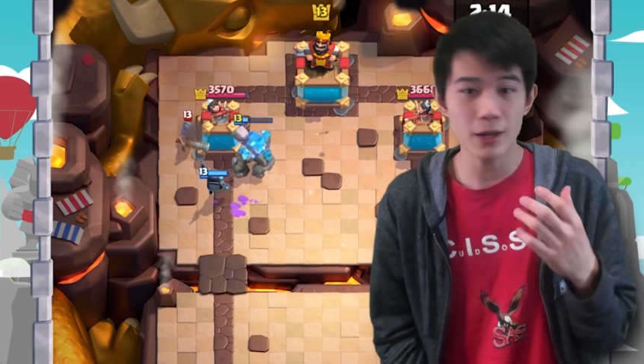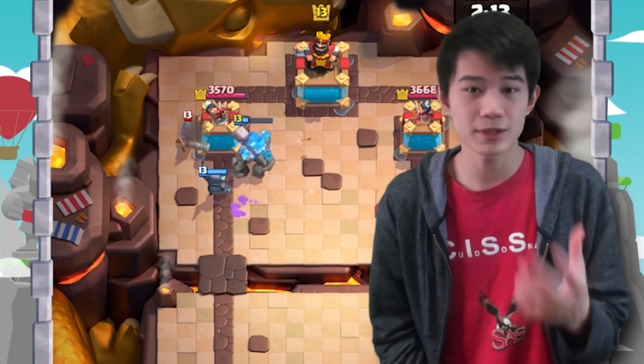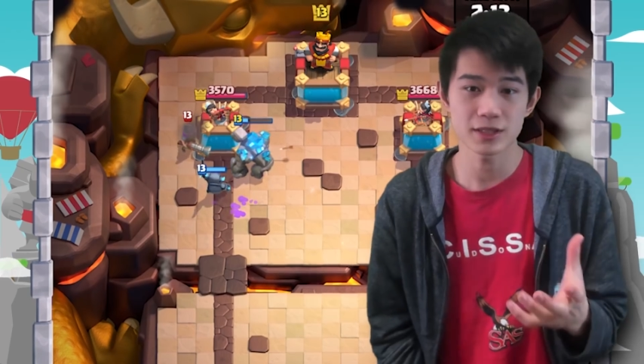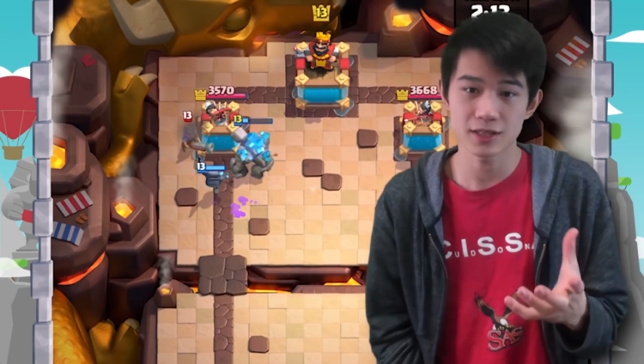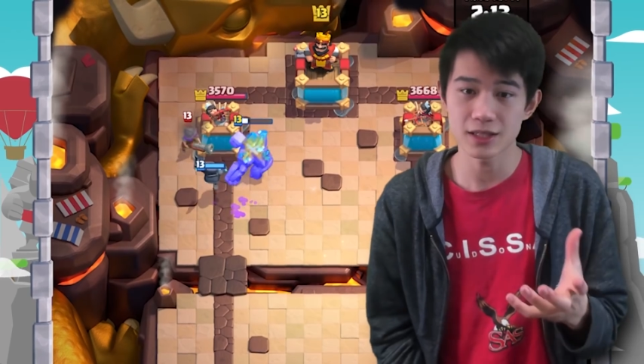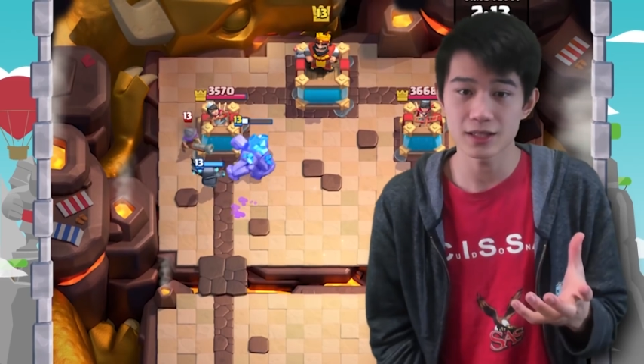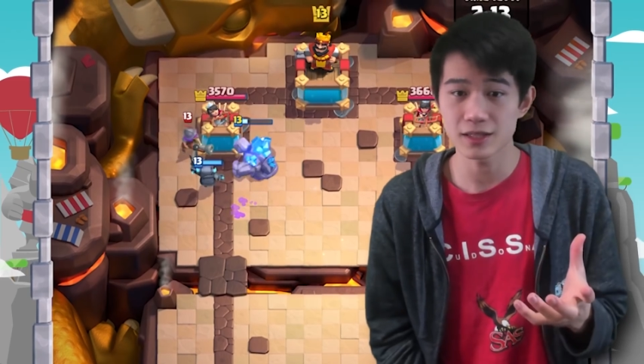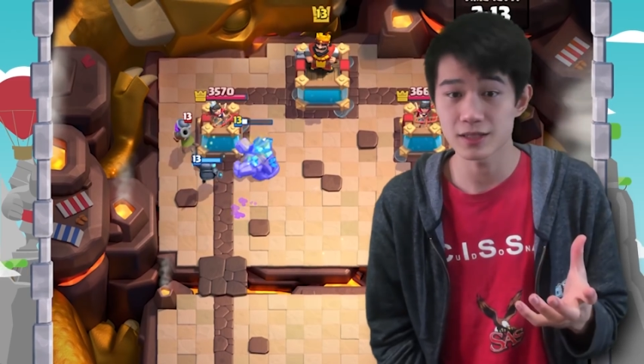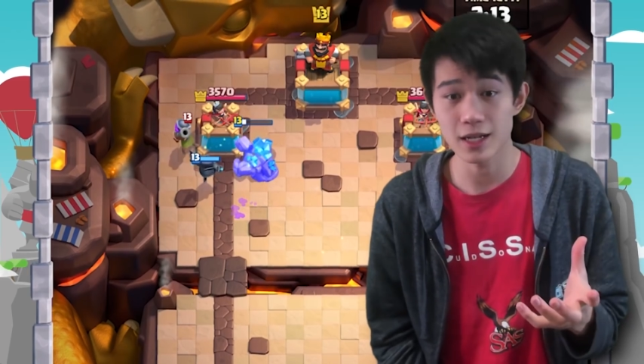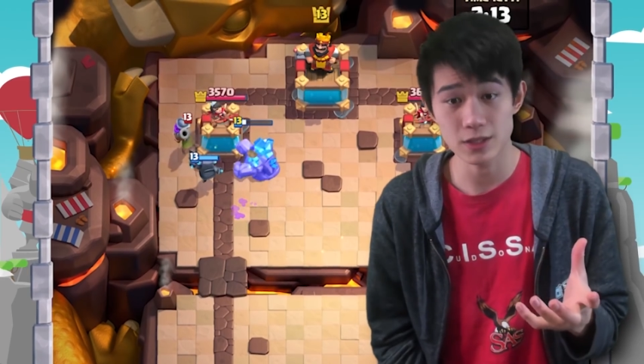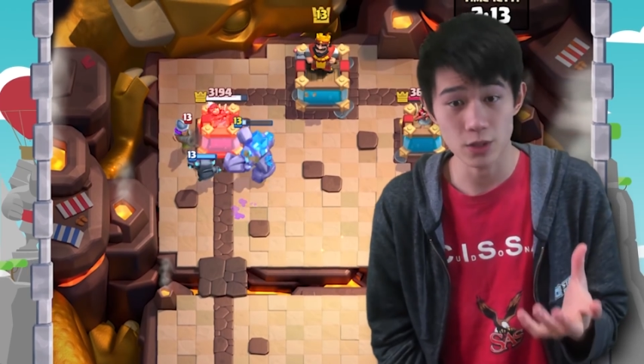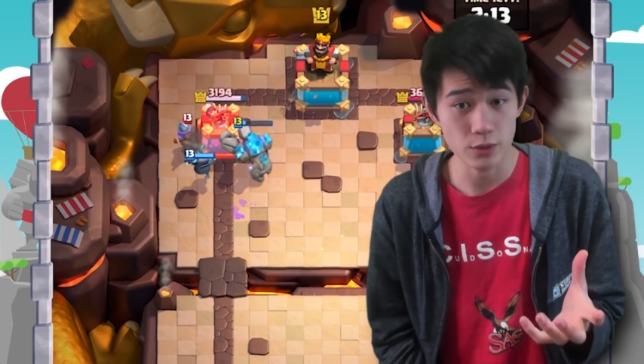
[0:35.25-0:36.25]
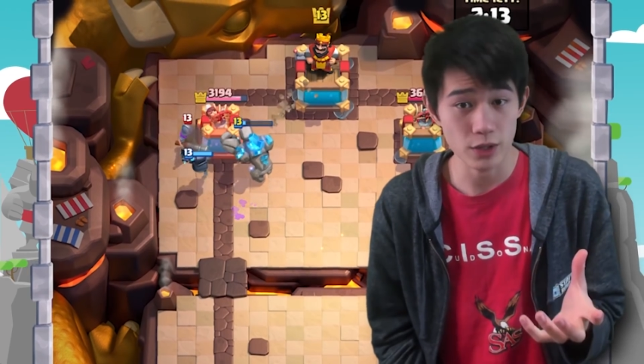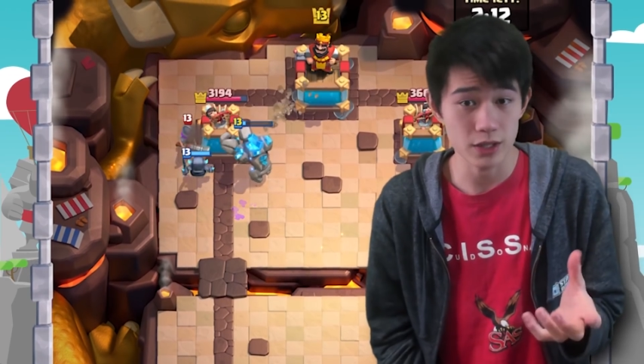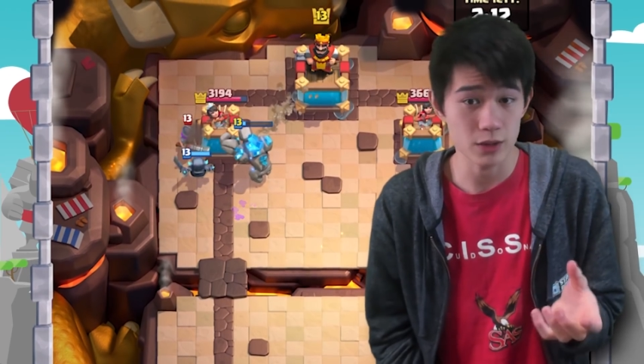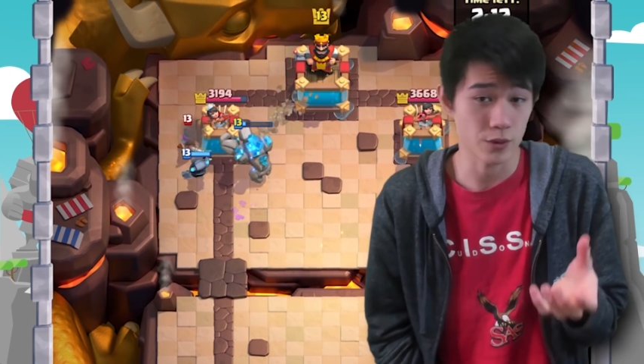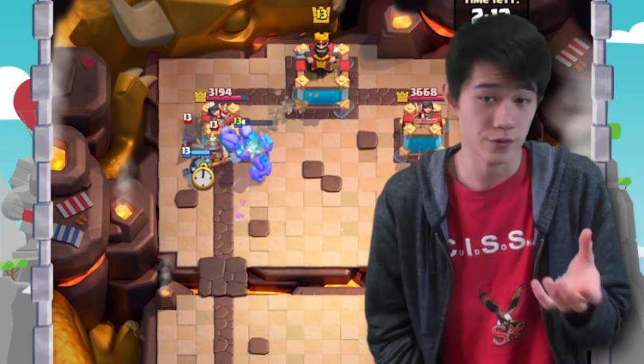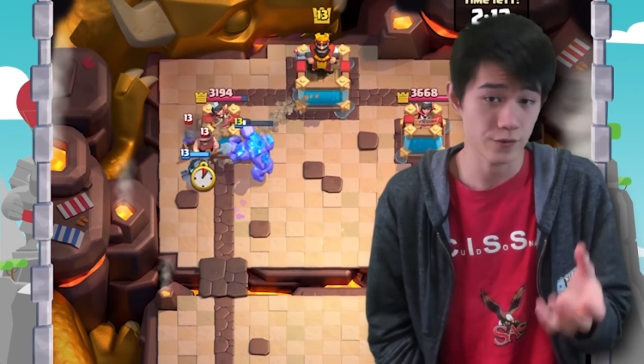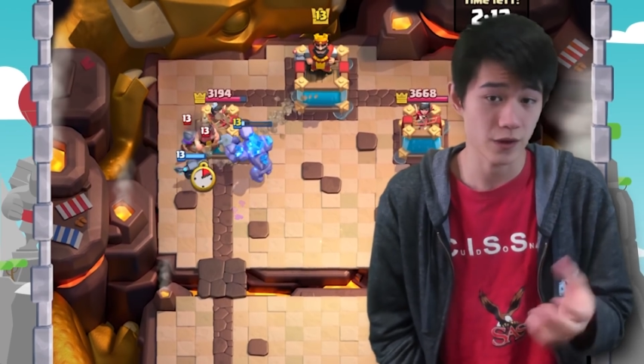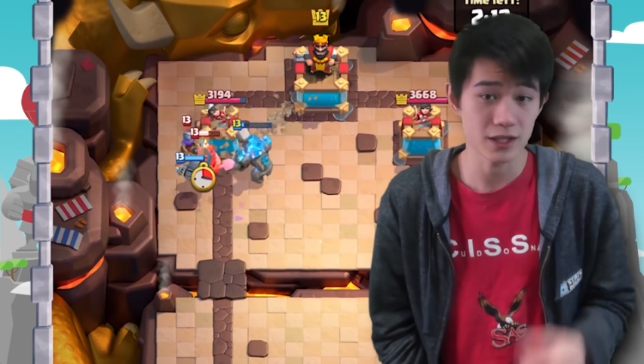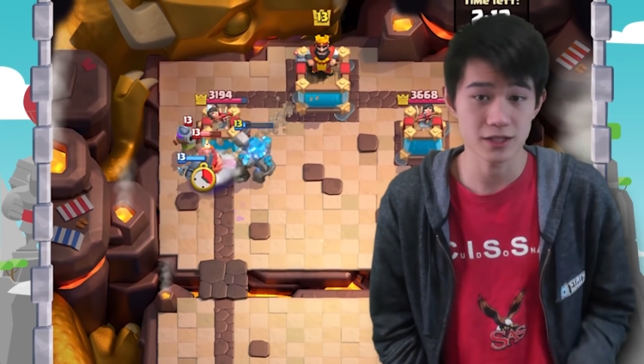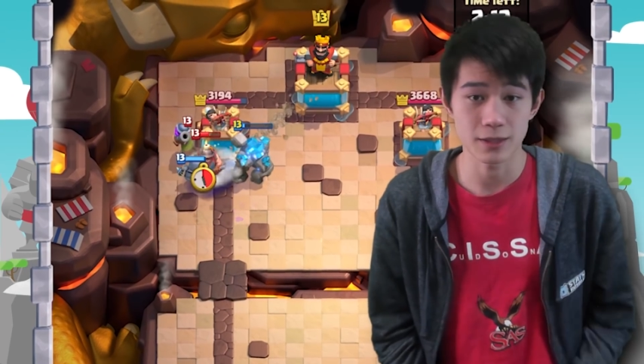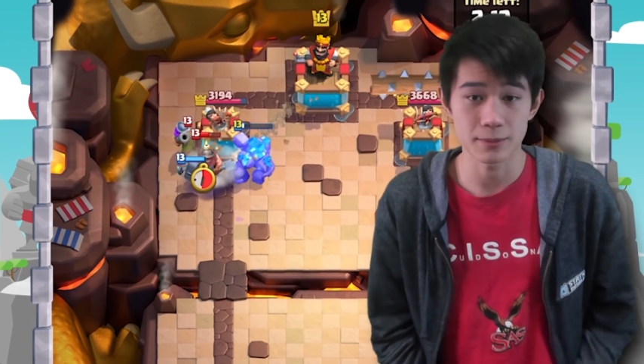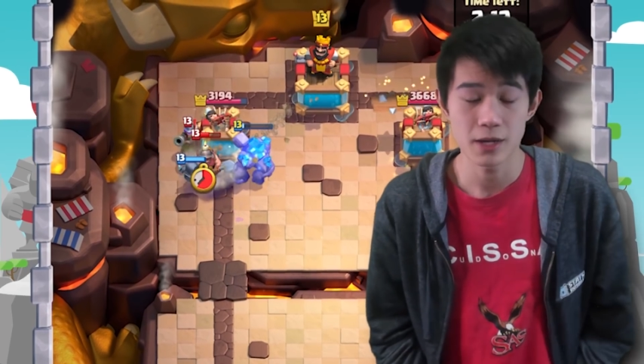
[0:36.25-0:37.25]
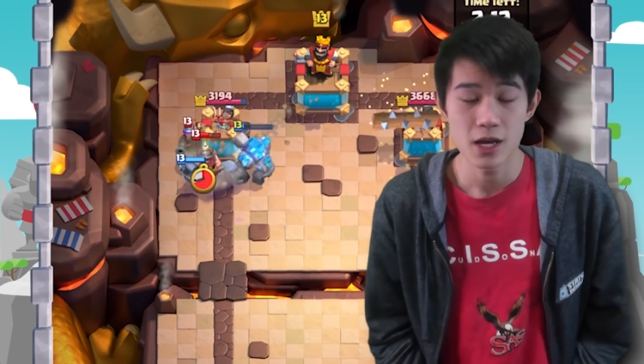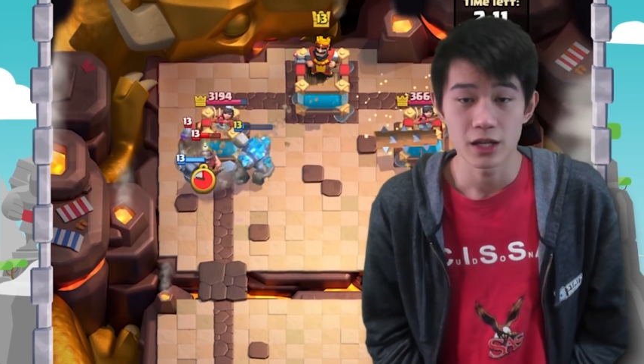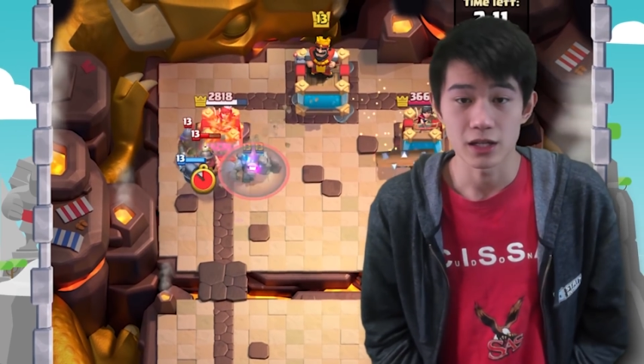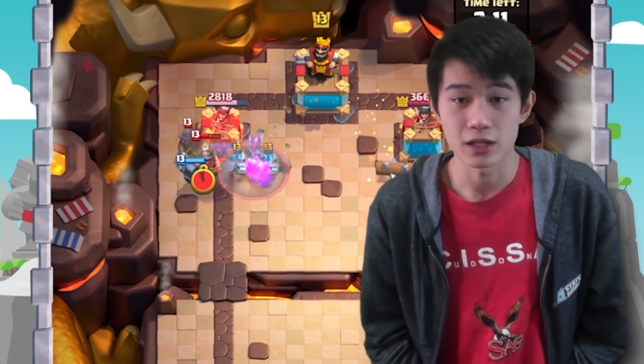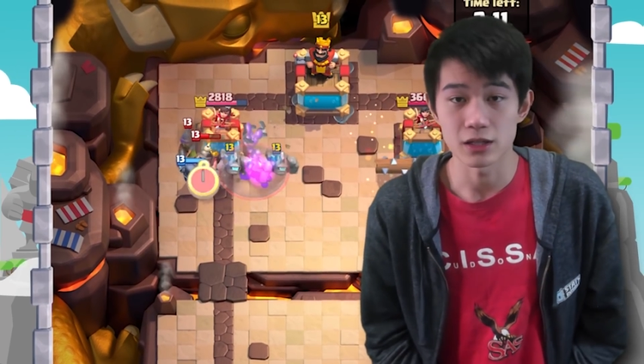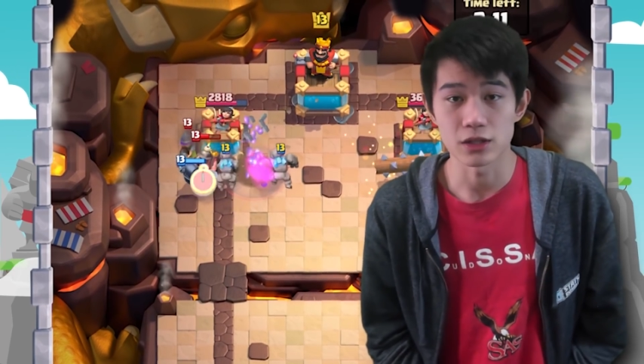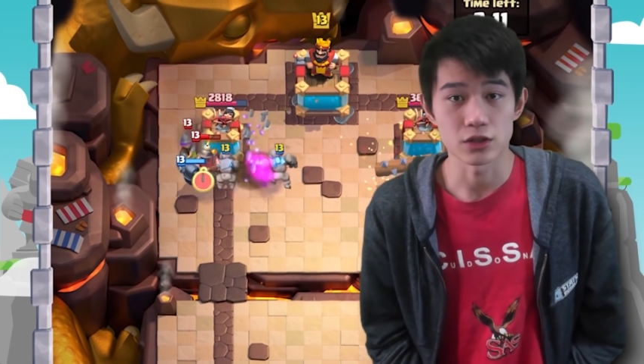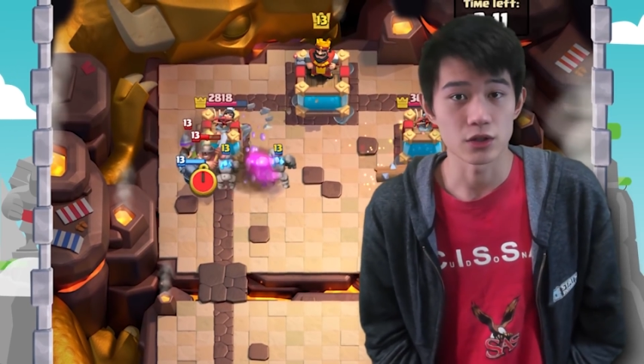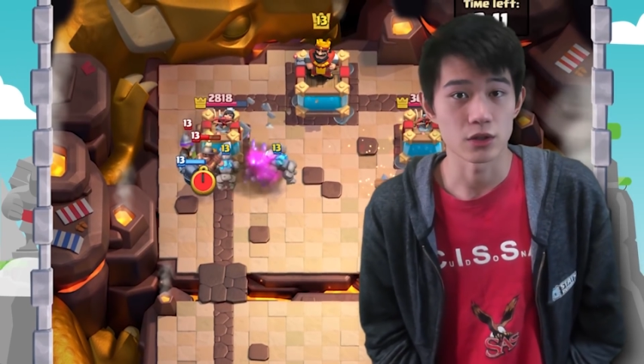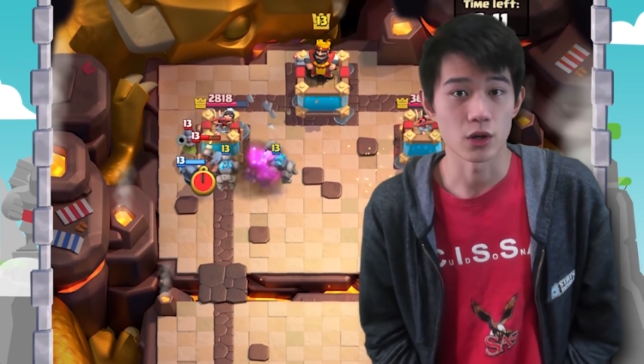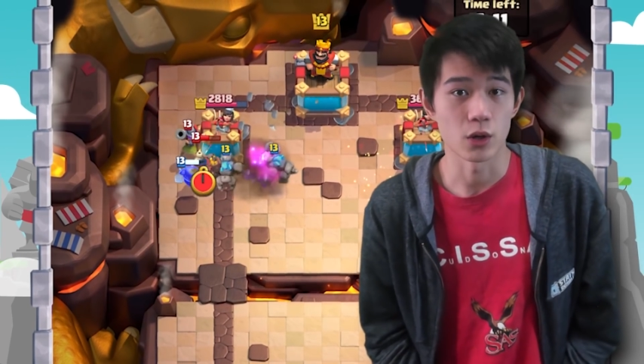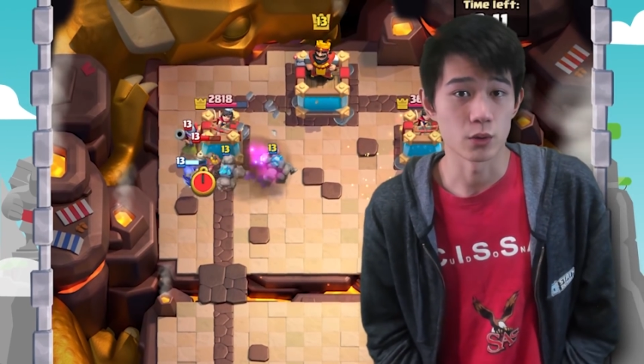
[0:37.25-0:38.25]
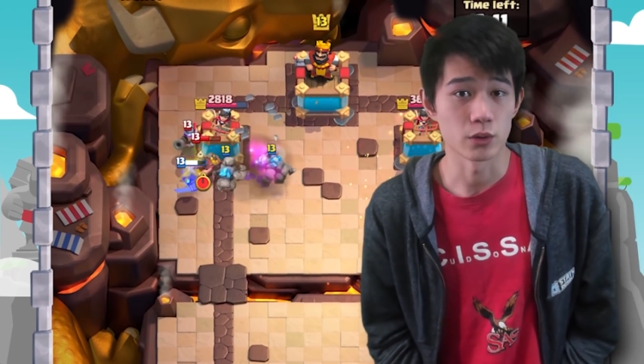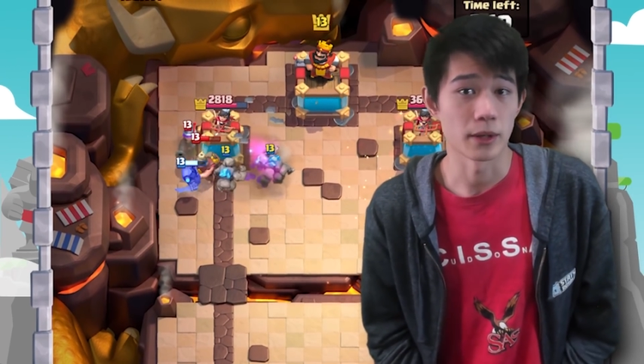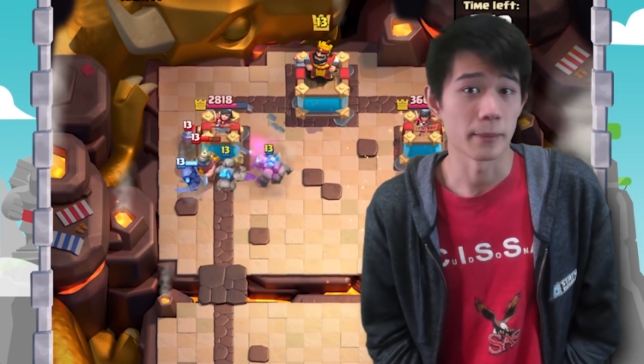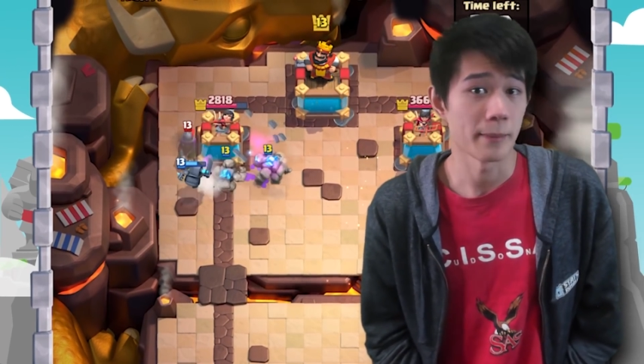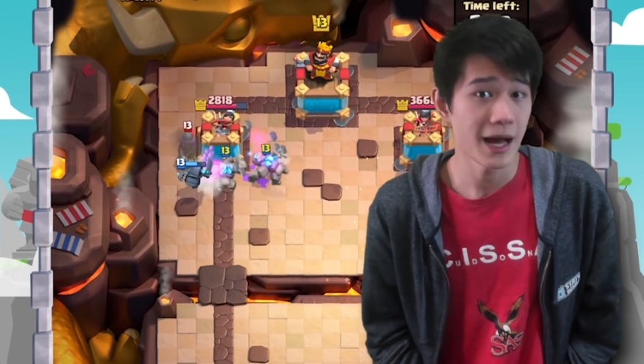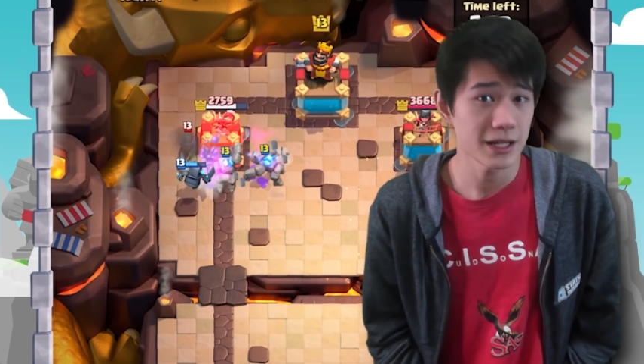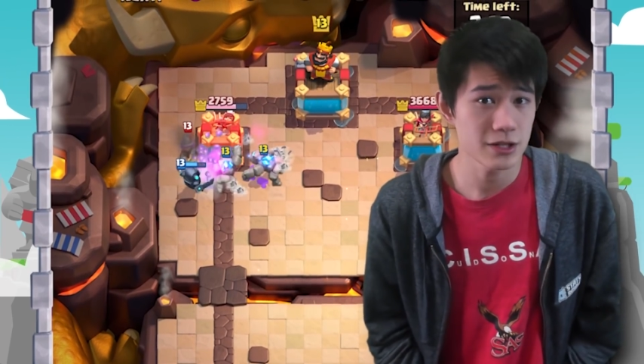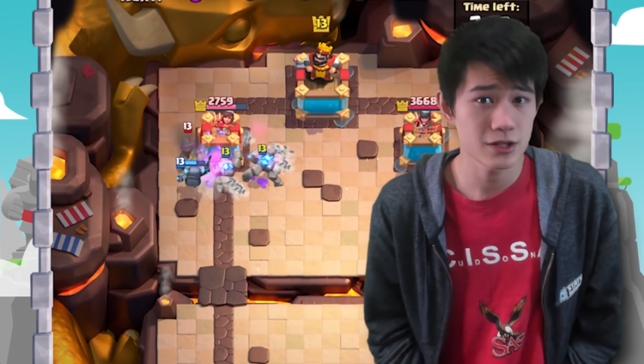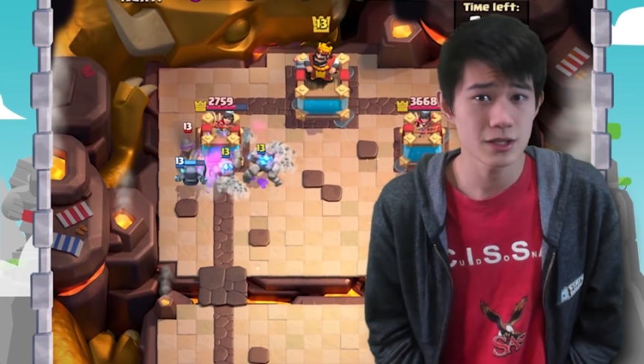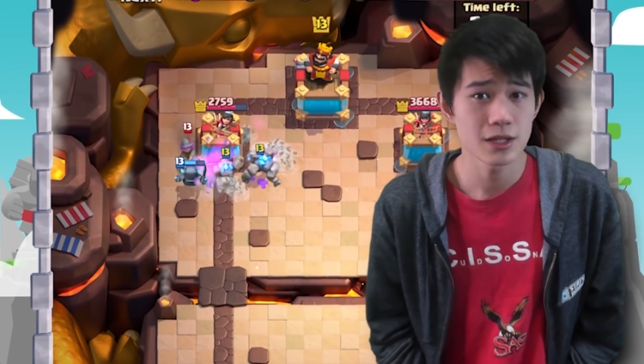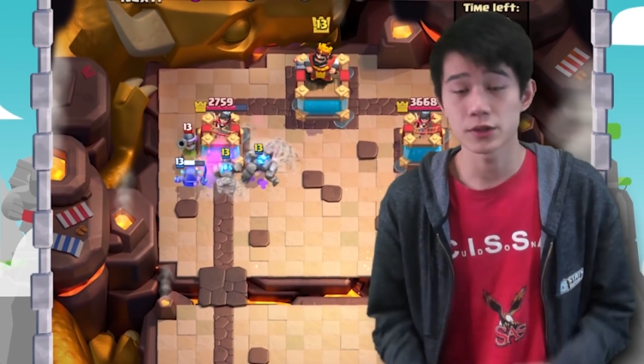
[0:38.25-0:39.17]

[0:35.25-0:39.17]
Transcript: probably seen these decks already or faced them in your own matches,